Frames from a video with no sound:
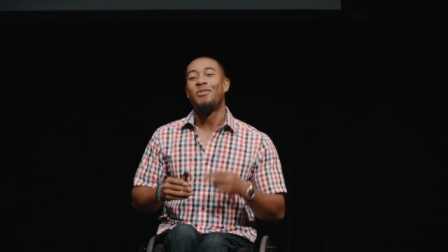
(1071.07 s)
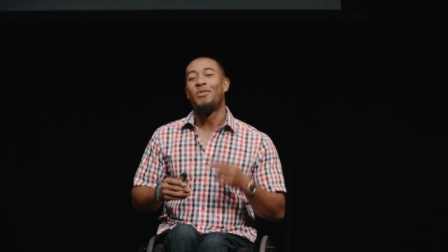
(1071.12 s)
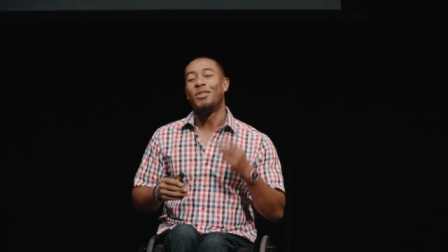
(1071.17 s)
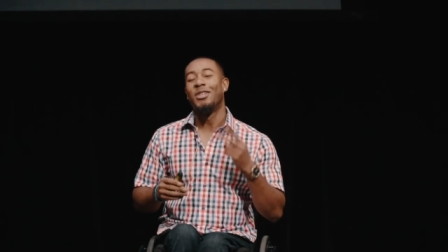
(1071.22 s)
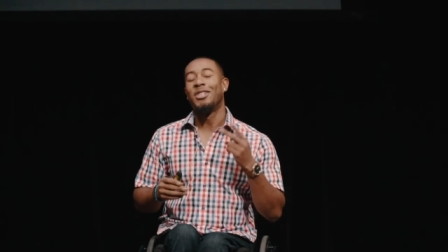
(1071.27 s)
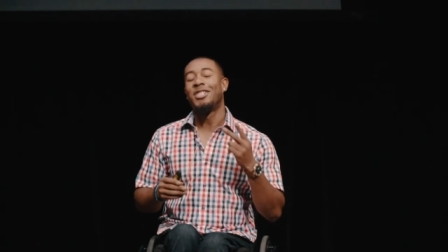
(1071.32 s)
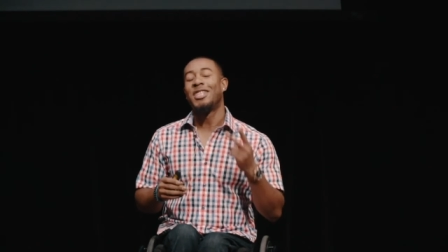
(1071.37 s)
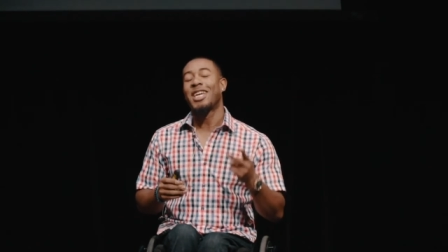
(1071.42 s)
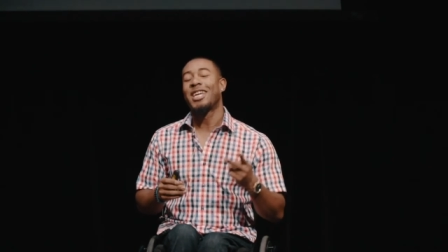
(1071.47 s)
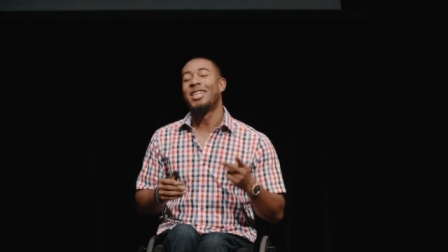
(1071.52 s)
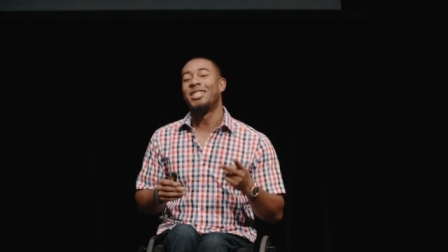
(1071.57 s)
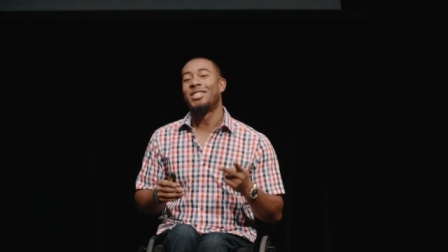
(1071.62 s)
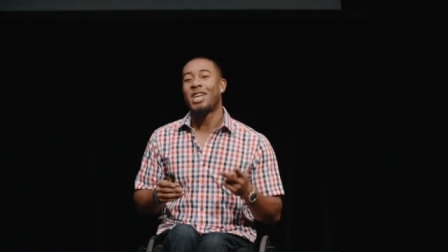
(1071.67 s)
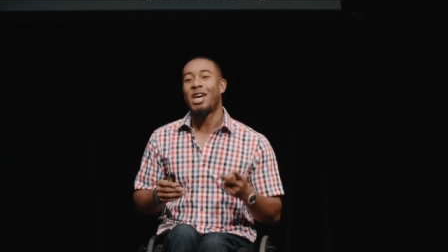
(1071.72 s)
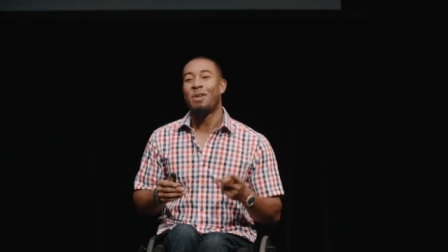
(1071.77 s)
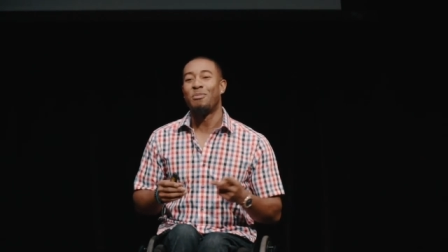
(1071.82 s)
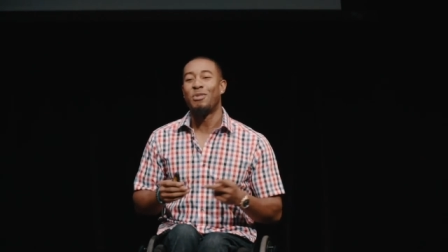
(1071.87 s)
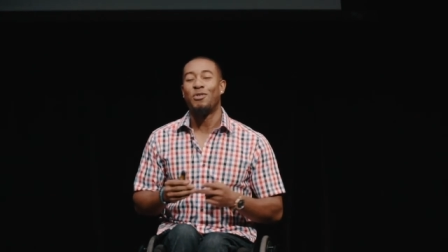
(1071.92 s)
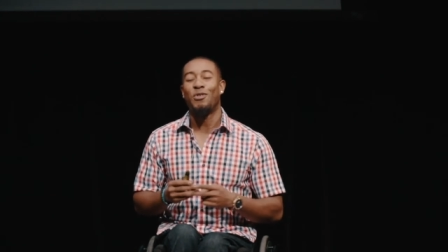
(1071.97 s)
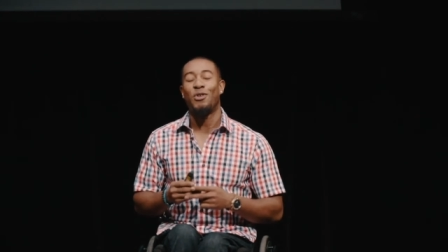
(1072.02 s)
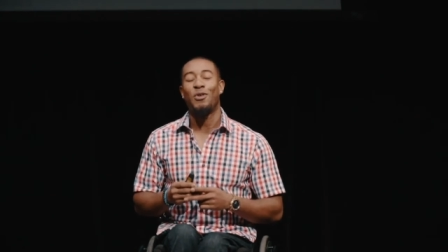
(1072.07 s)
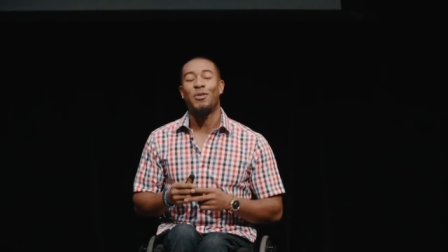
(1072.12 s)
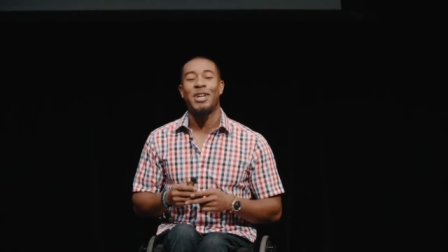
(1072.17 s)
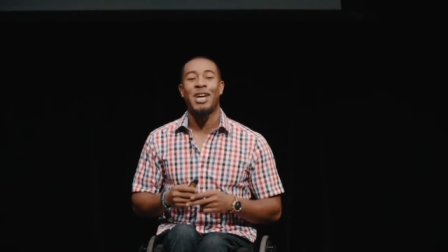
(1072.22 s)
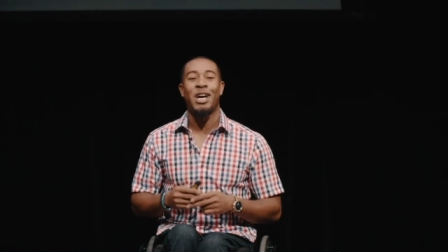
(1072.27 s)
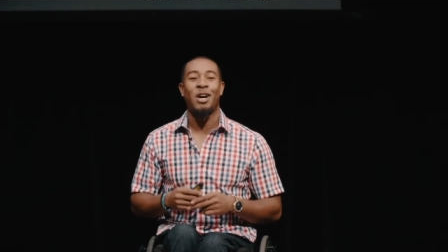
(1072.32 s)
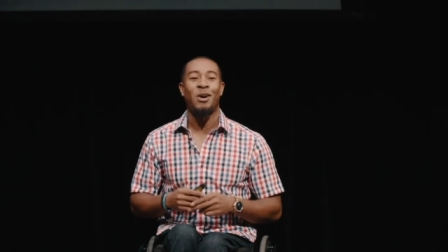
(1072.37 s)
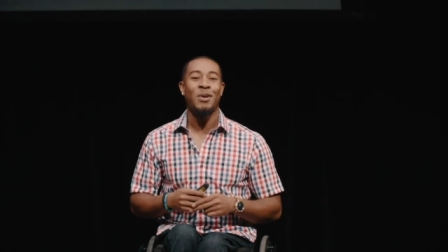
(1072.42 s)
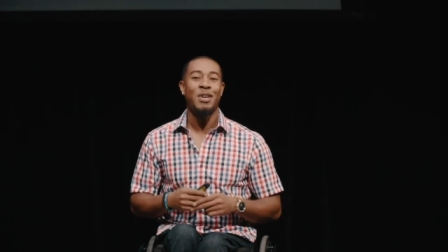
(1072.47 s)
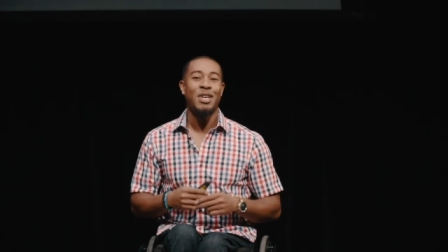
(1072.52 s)
for the second time in a row
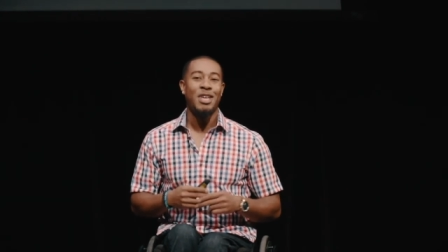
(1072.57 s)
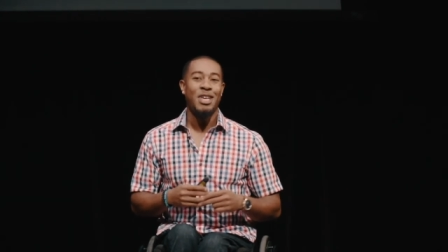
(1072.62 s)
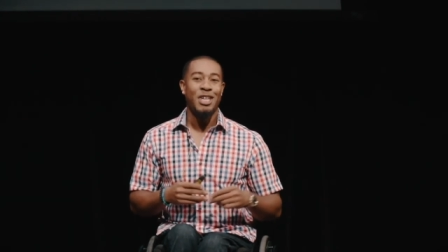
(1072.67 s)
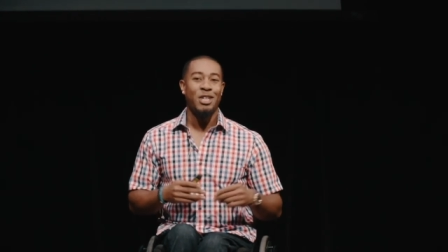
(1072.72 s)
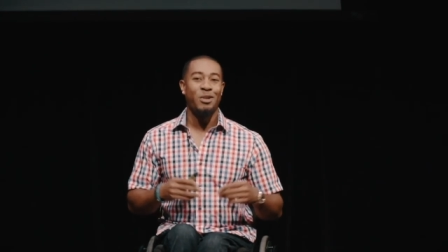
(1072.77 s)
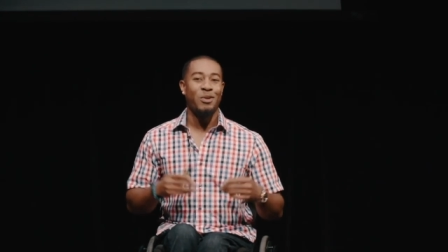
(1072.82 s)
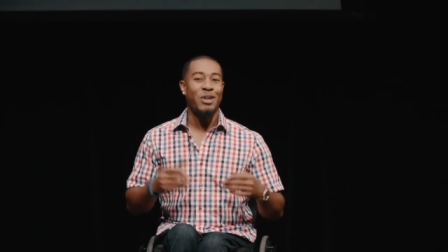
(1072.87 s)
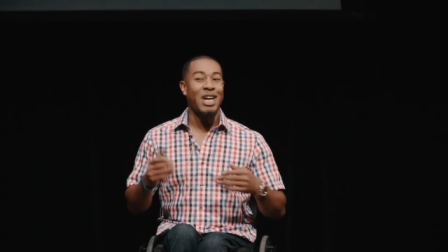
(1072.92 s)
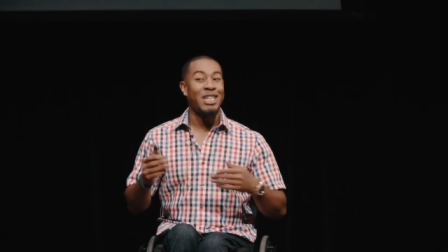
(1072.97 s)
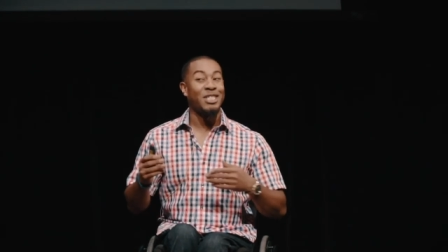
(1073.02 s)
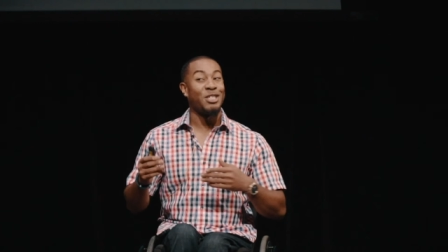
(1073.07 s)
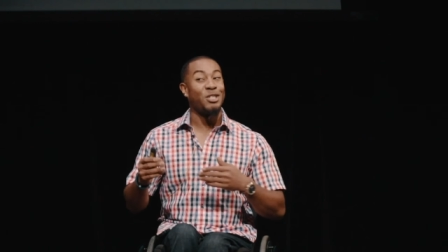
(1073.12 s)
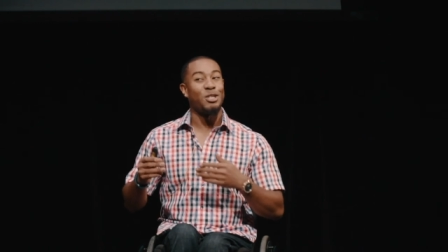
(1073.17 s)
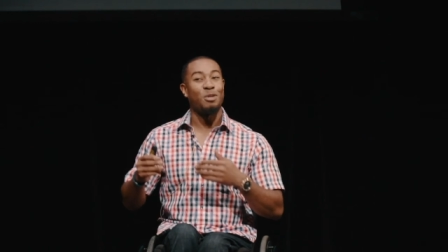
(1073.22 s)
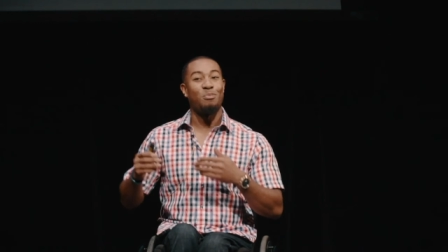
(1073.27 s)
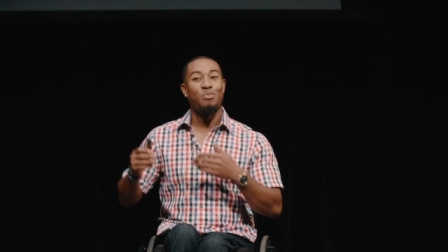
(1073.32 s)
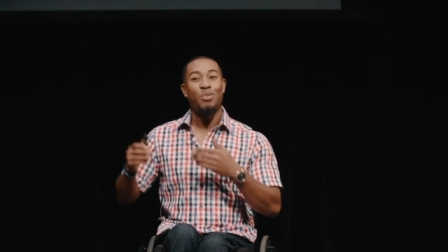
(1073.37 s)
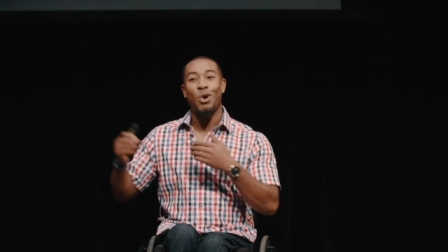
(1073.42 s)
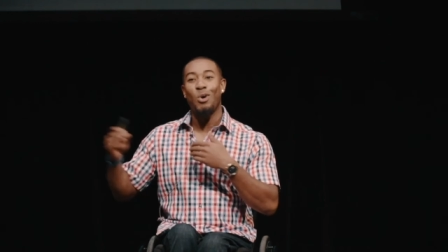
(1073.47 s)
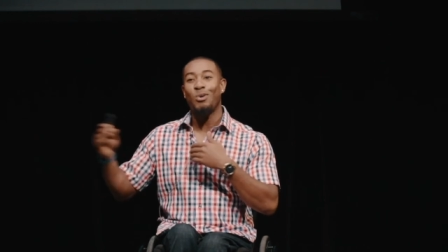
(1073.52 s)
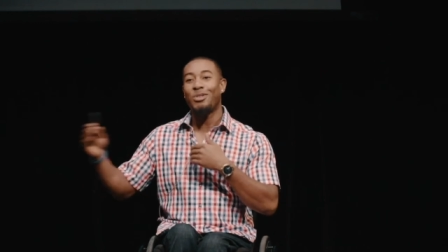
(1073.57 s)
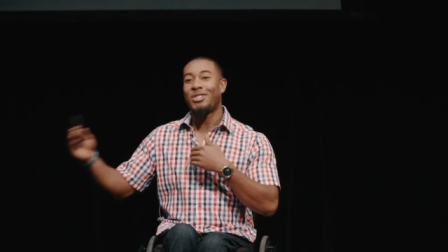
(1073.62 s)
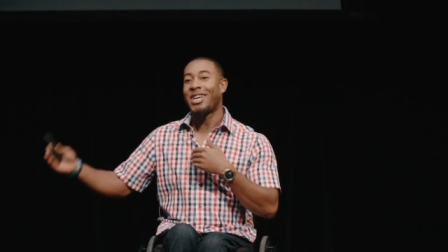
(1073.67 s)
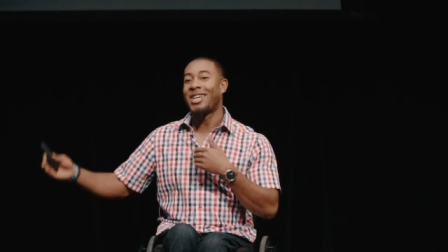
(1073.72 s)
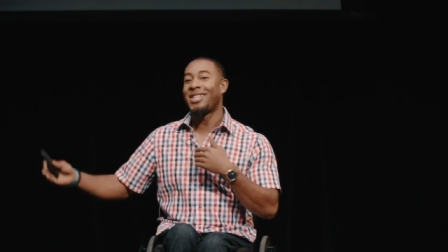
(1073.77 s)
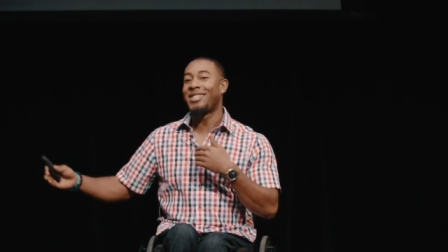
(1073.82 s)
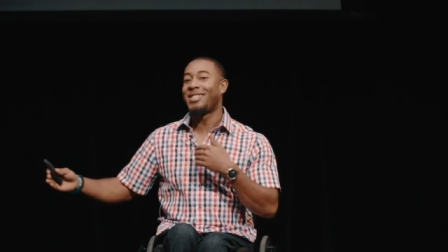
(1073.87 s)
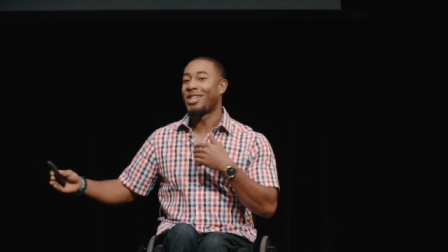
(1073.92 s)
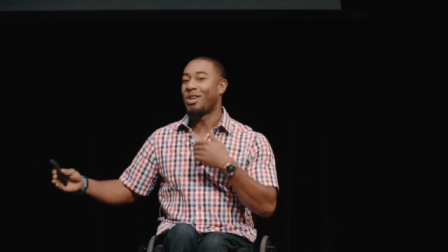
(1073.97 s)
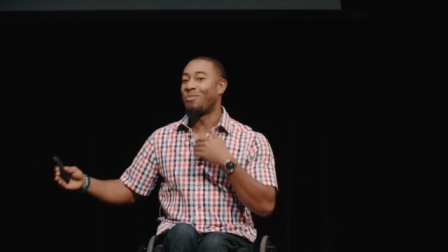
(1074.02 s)
now. You know, guys, there's a
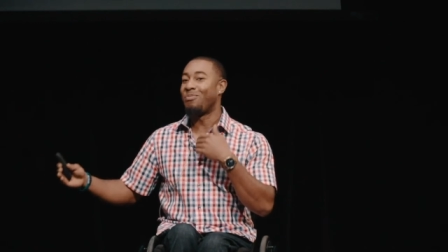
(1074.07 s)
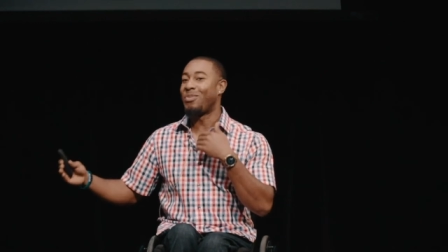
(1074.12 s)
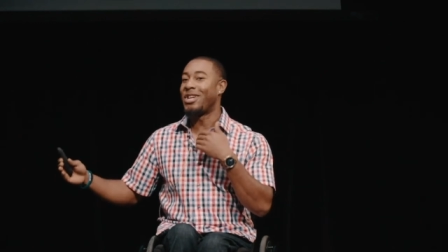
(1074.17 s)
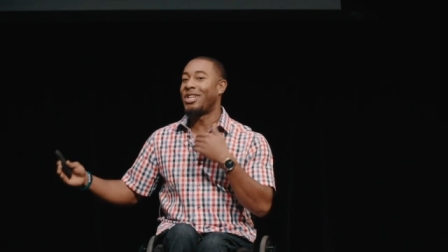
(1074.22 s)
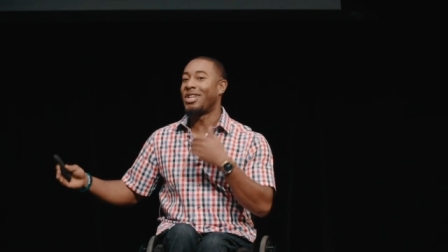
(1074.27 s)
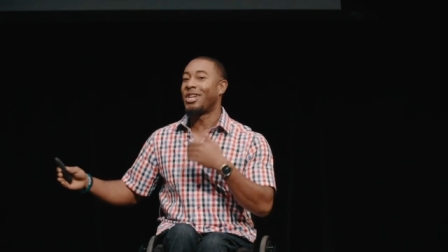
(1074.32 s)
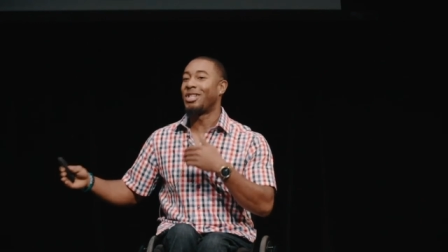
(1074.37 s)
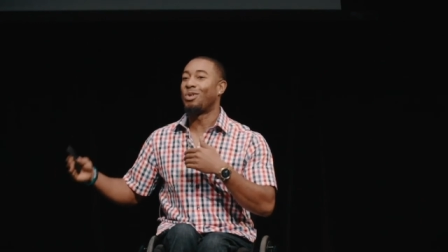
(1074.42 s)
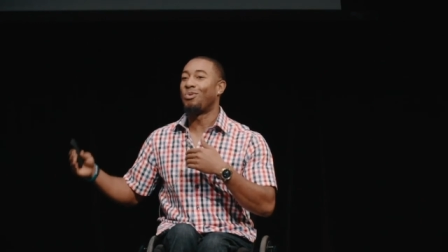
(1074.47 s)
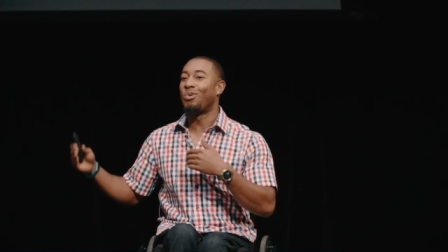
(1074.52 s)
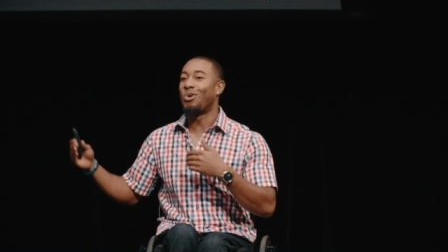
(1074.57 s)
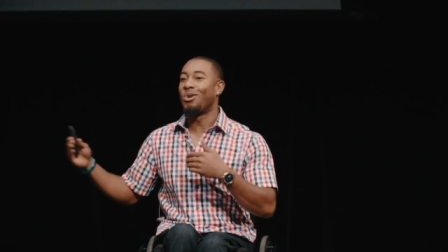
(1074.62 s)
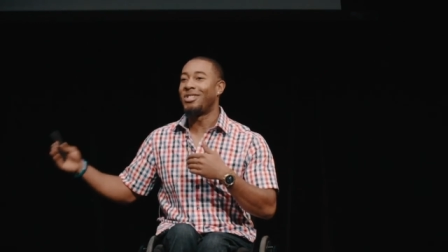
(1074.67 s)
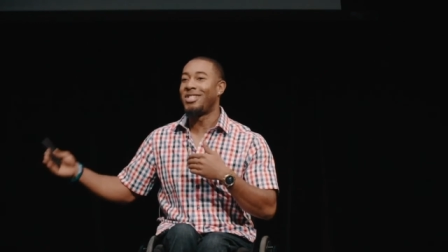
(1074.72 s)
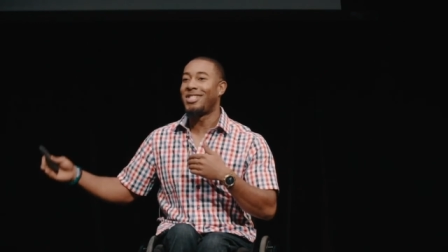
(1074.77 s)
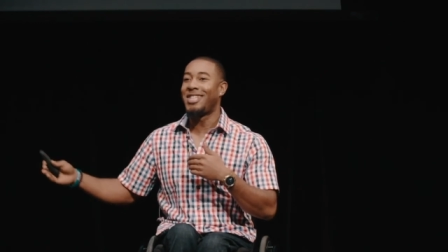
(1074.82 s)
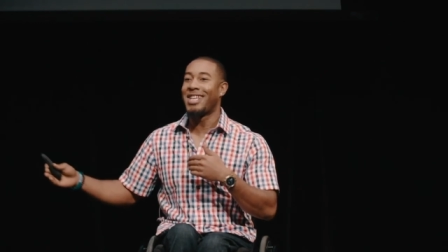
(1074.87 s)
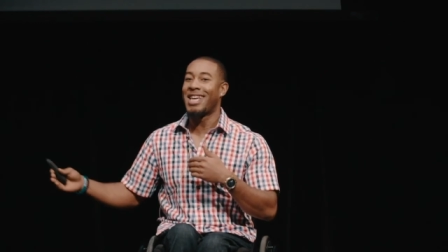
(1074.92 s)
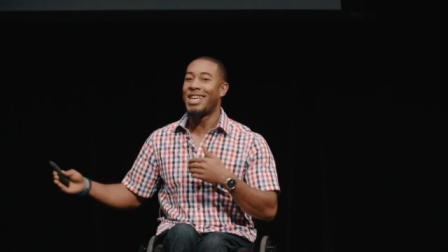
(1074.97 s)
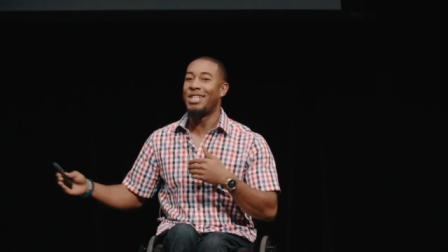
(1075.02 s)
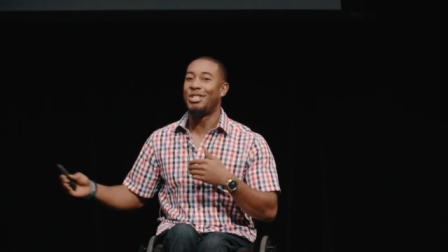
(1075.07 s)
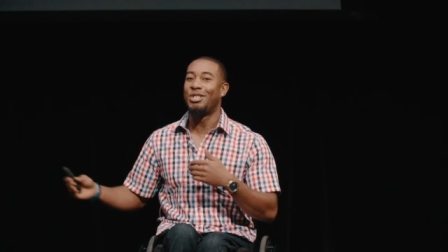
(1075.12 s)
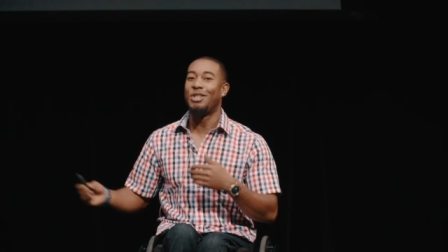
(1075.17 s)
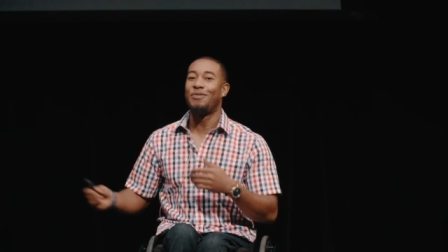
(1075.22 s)
process to competing on the world stage,